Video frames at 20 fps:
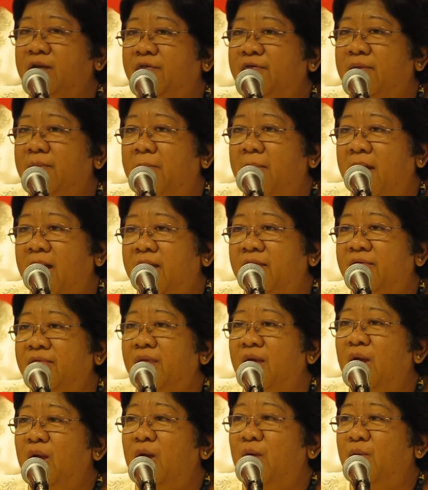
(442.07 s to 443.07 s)
of the
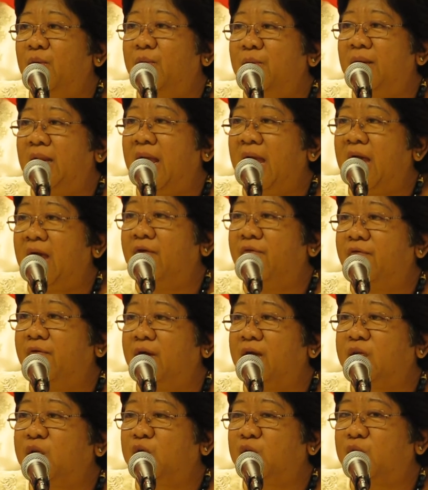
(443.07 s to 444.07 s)
month, we will have
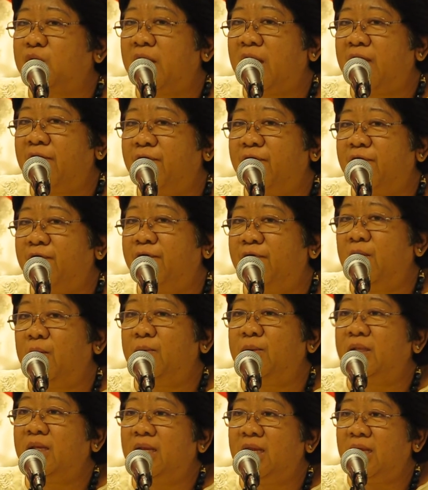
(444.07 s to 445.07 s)
a chef
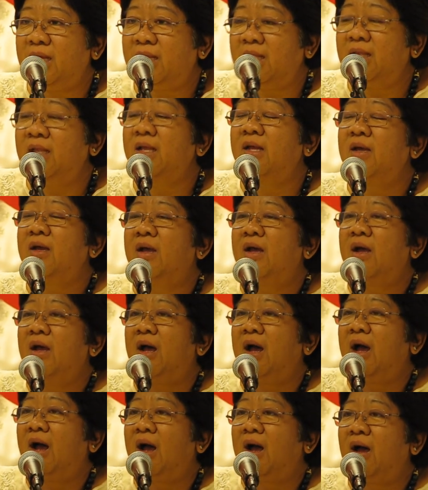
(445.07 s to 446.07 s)
flown in
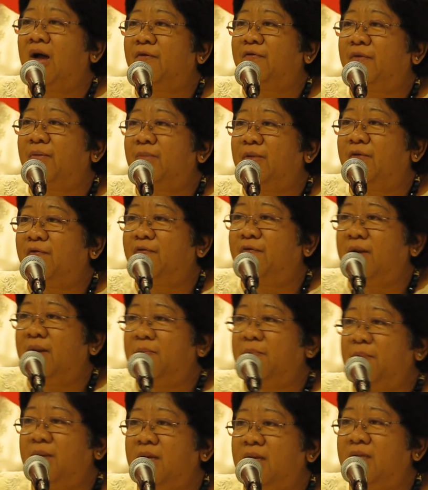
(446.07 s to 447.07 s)
from the
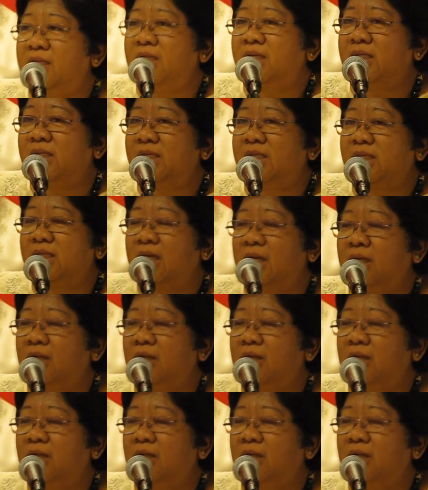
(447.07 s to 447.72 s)
Philippines.